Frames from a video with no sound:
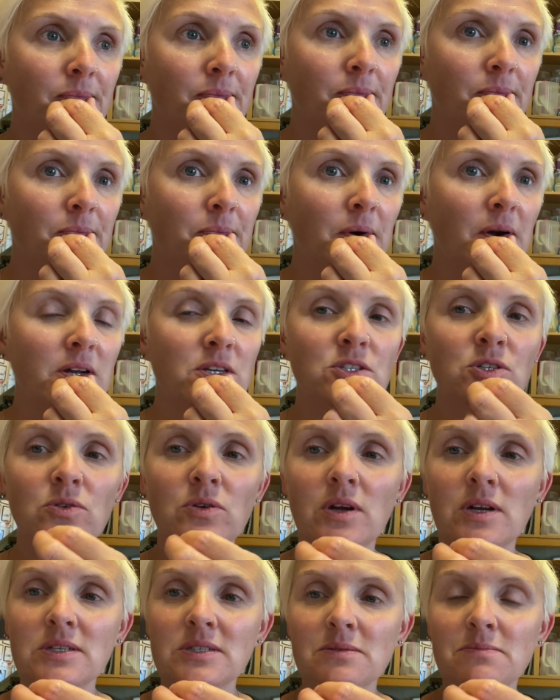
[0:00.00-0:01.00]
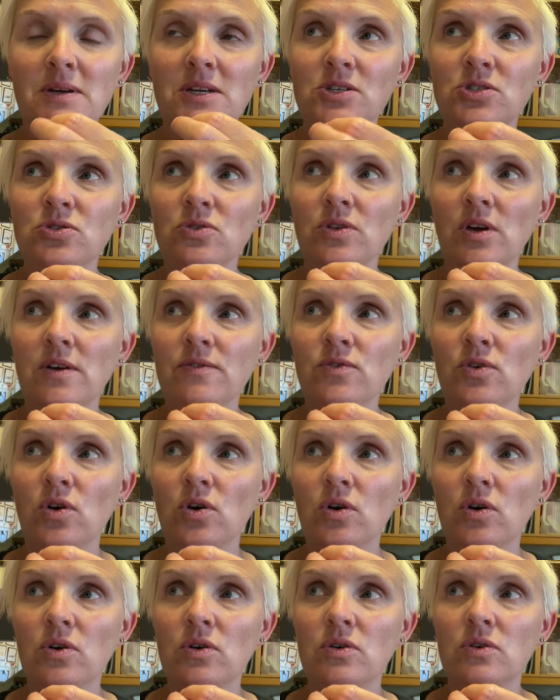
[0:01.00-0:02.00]
But I do like to make sure that I've
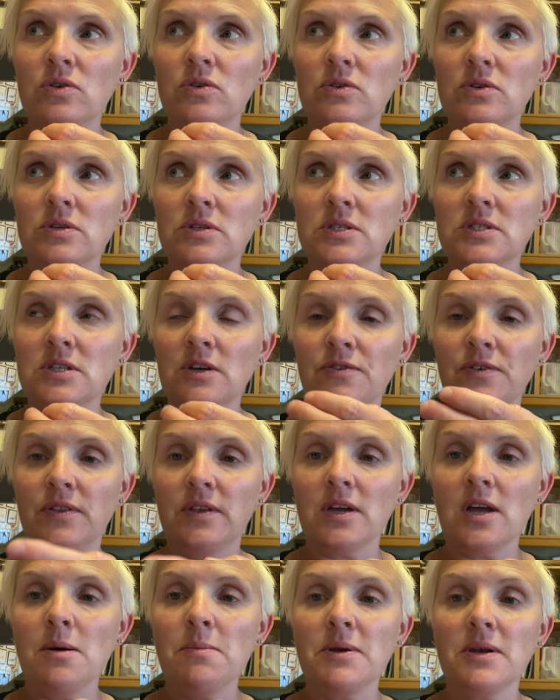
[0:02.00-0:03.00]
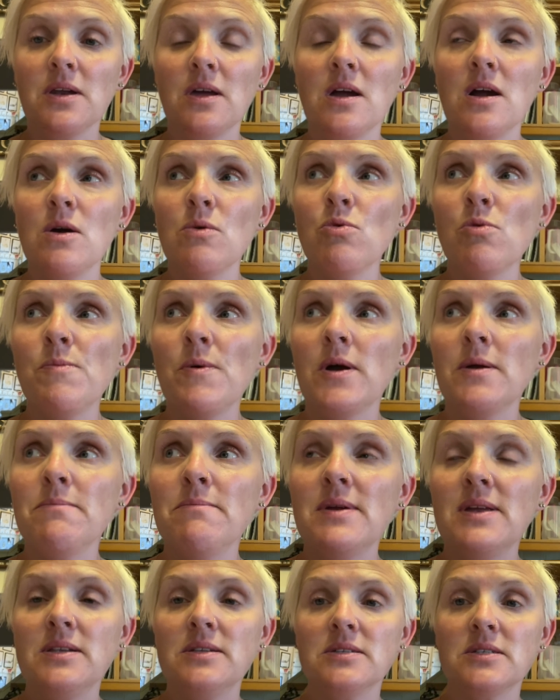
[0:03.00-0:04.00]
got stuff in the cupboard. Like, I will buy
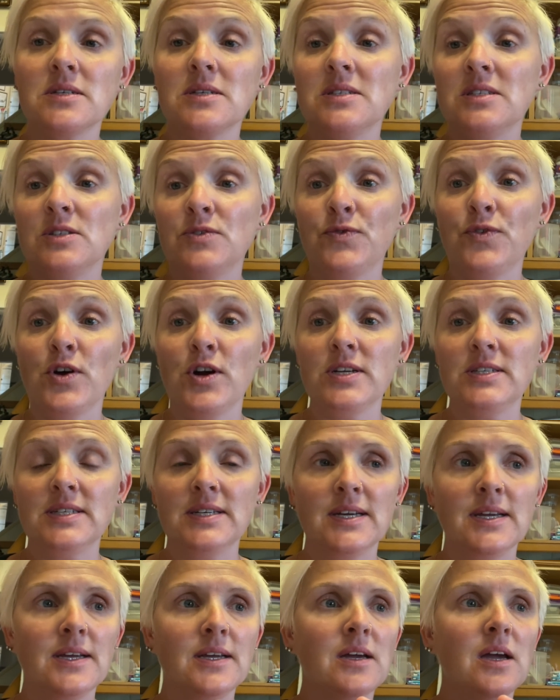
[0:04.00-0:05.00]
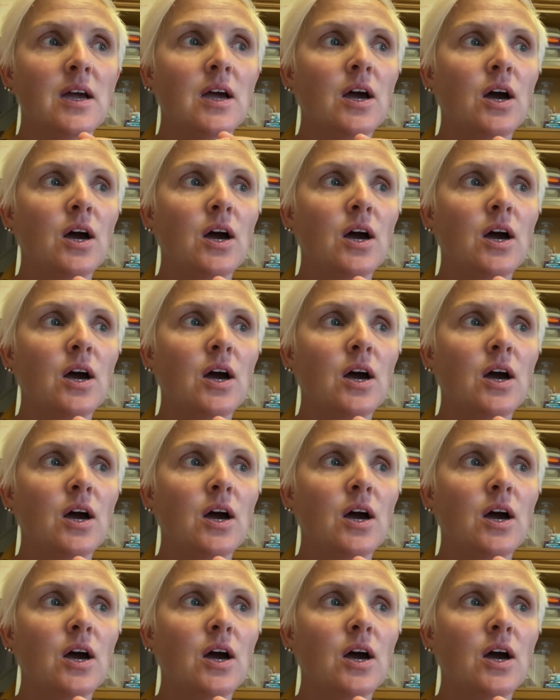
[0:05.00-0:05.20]
mince because it's Friday.